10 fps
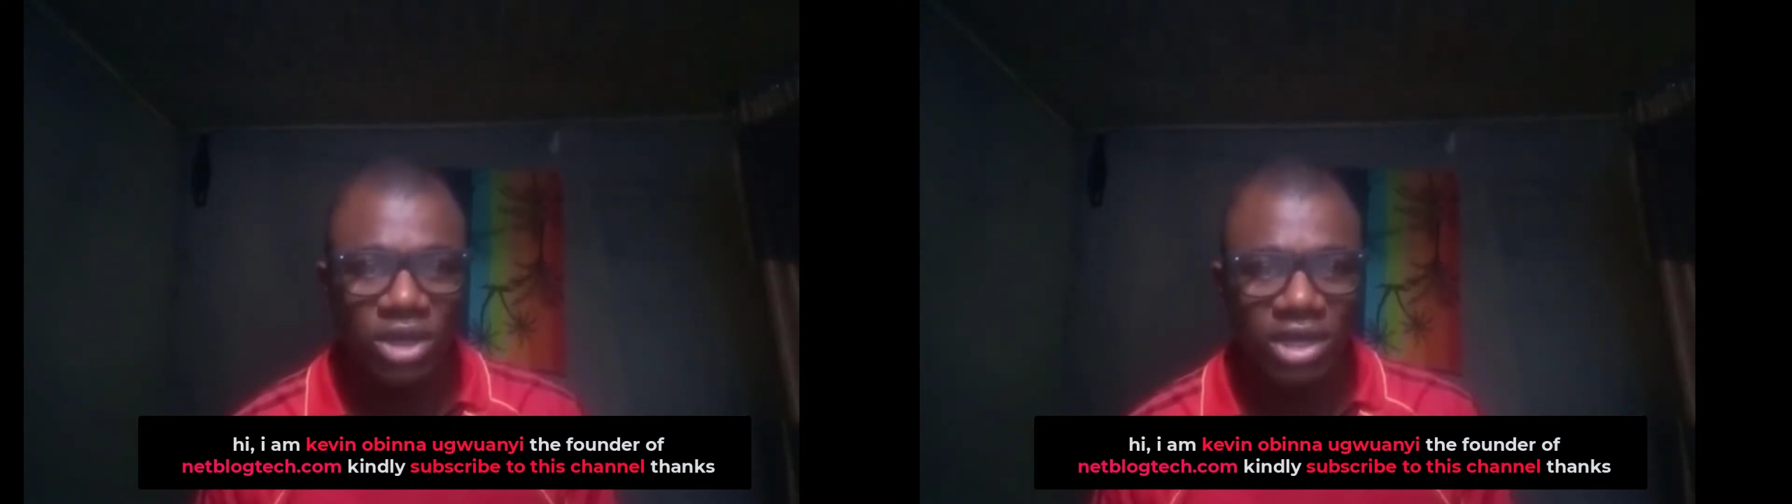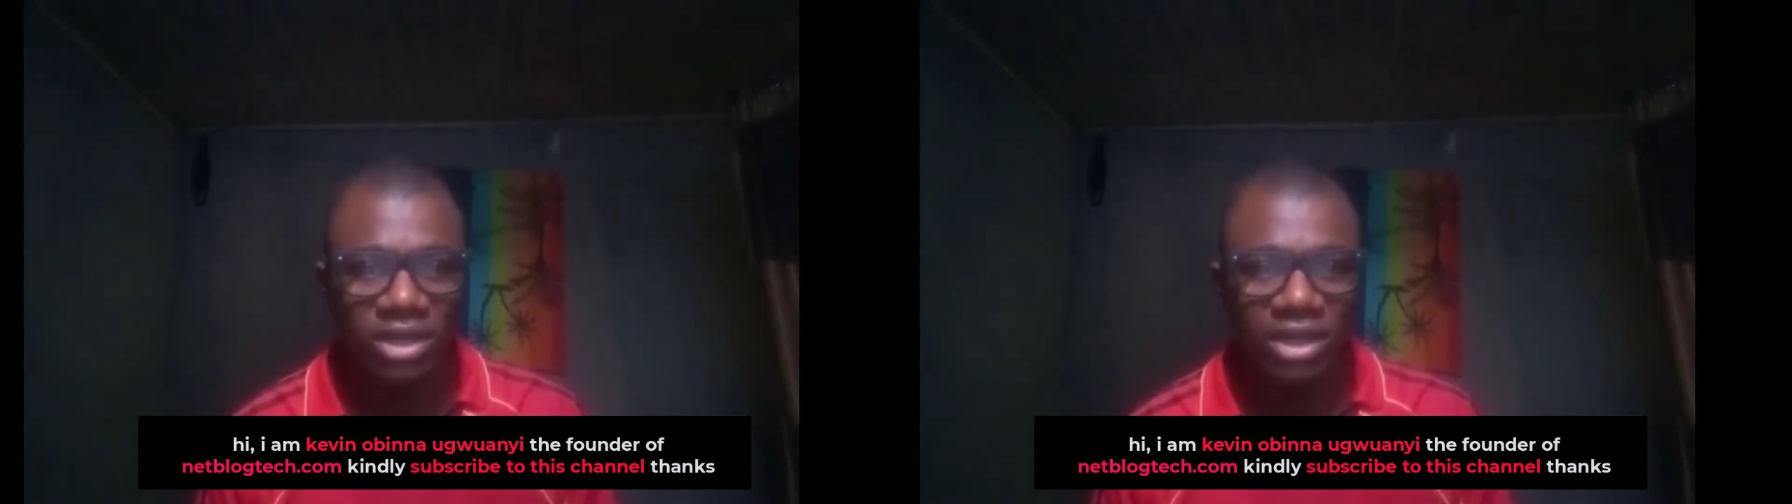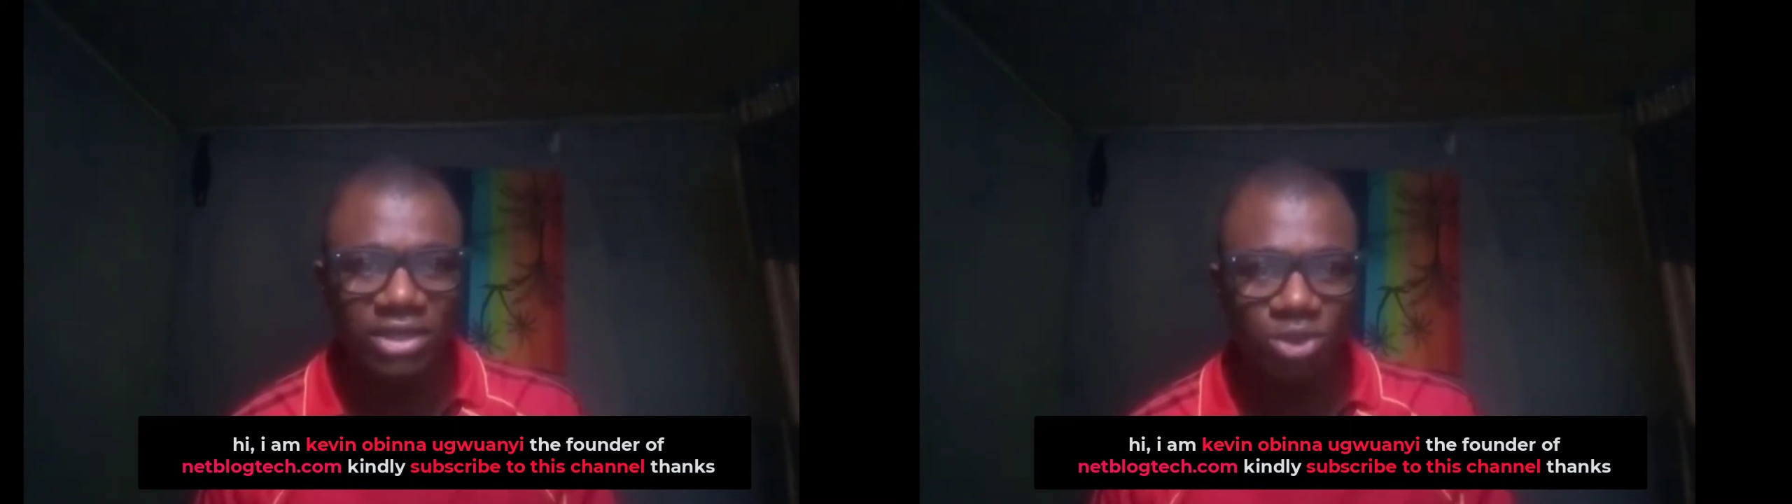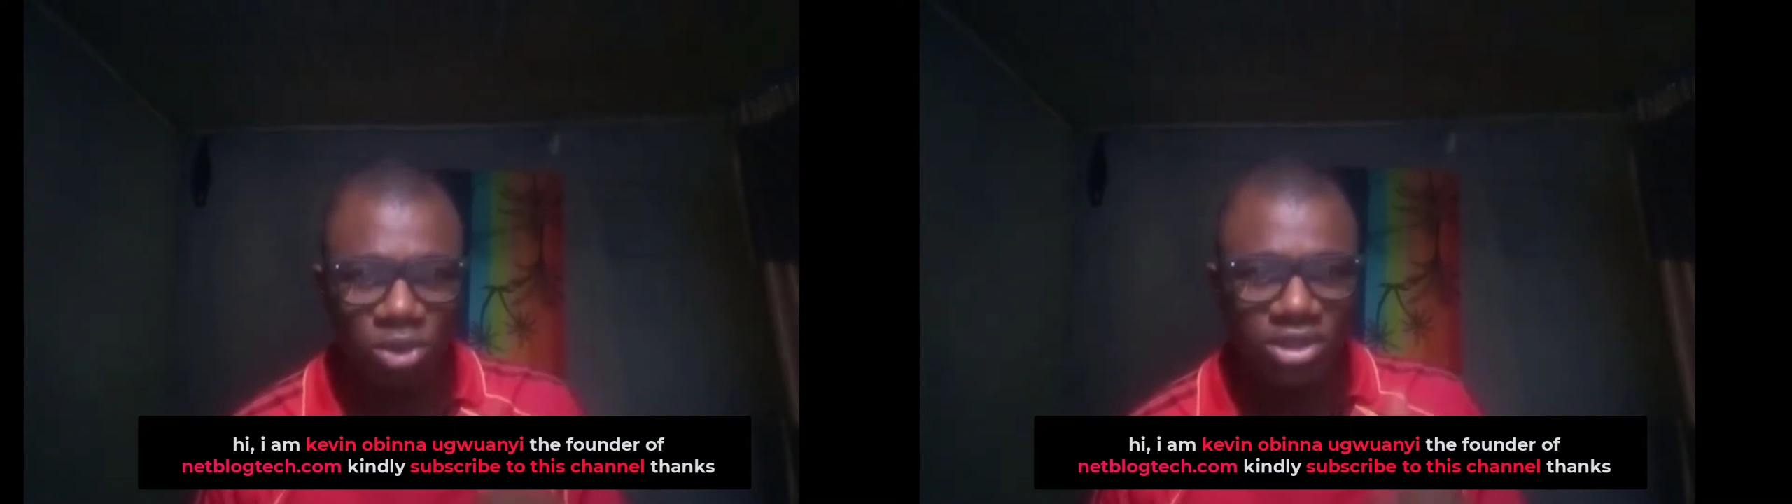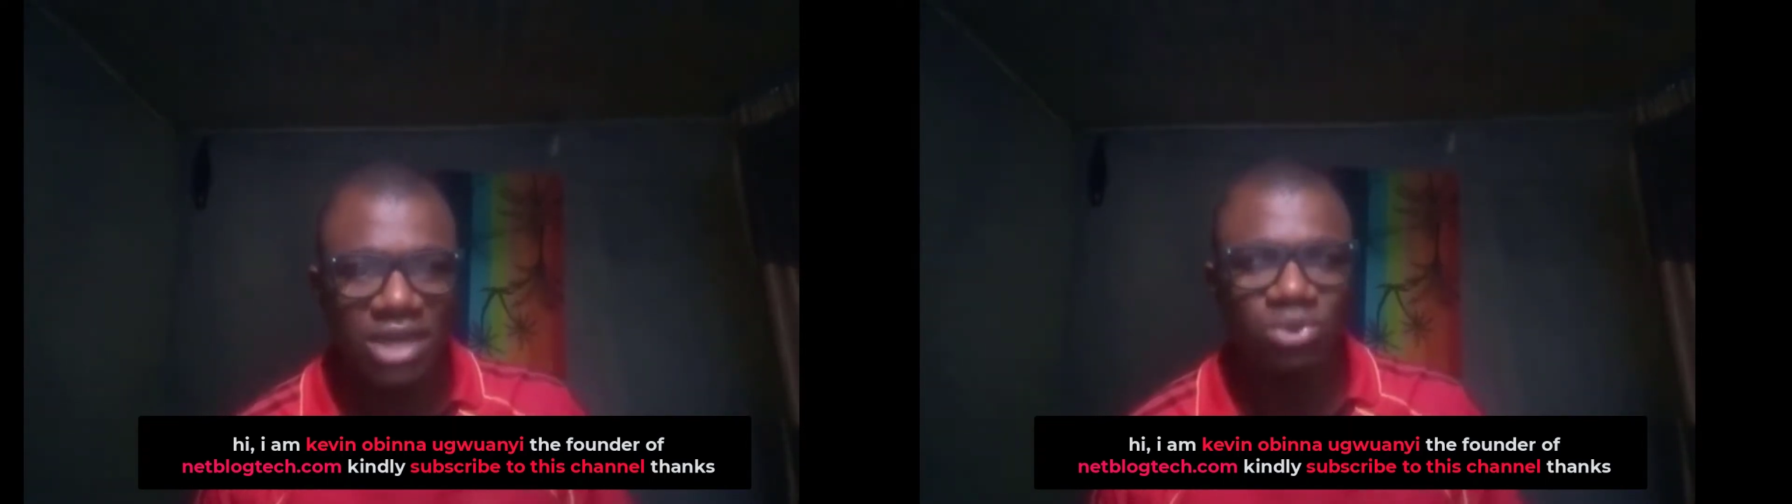kindly
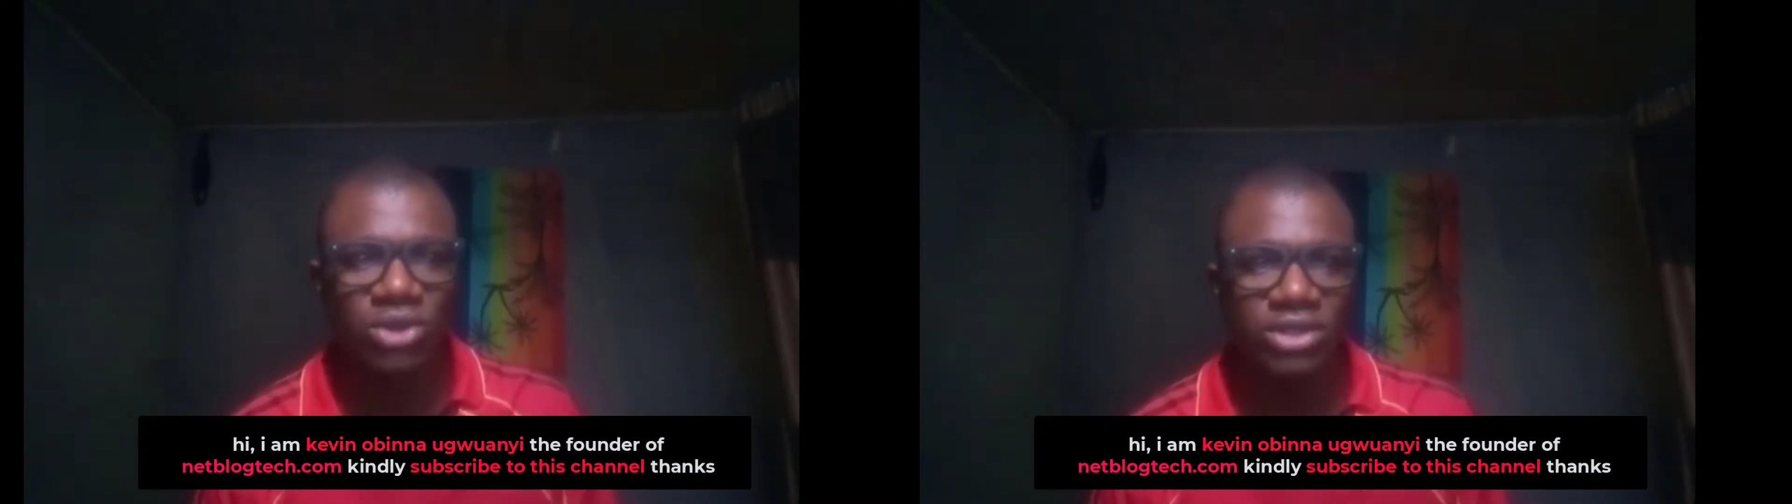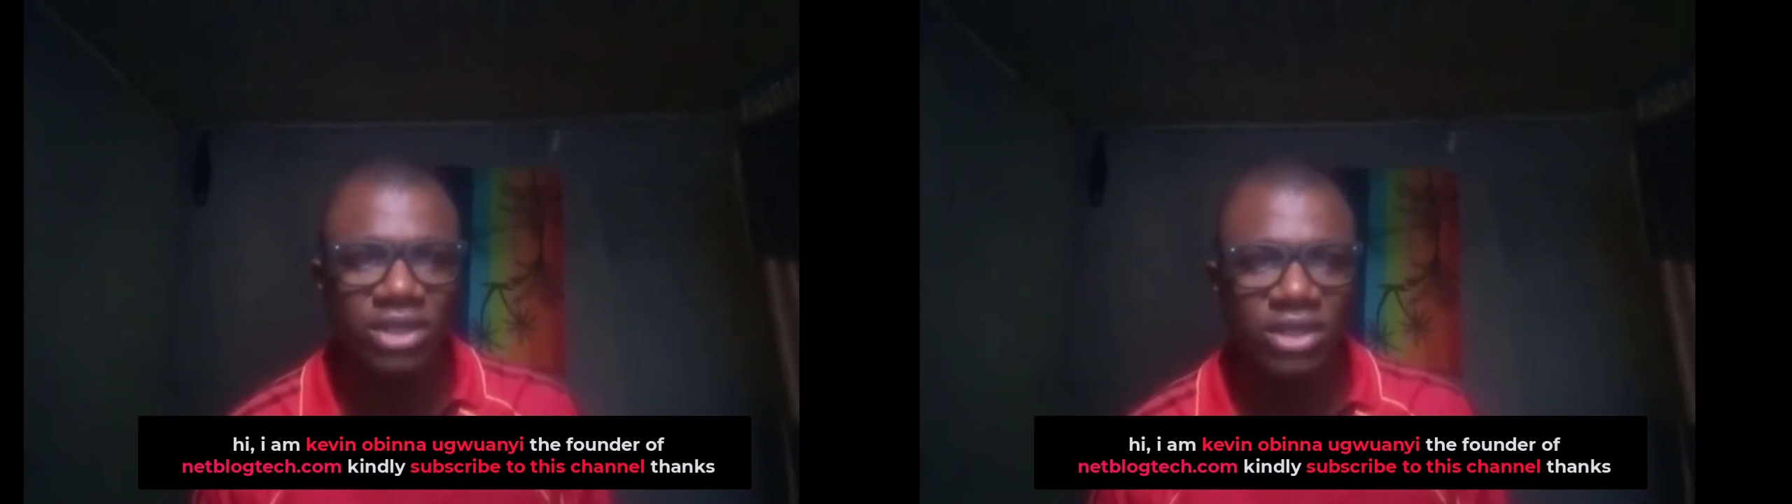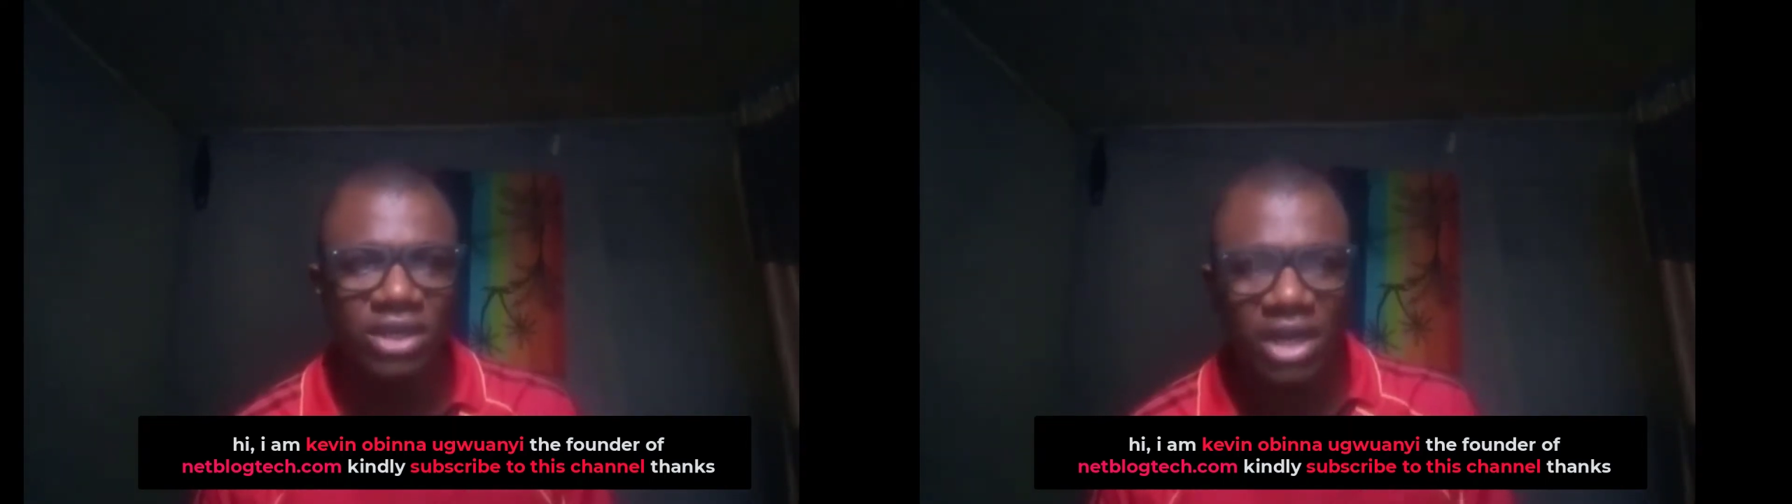subscribe to the channel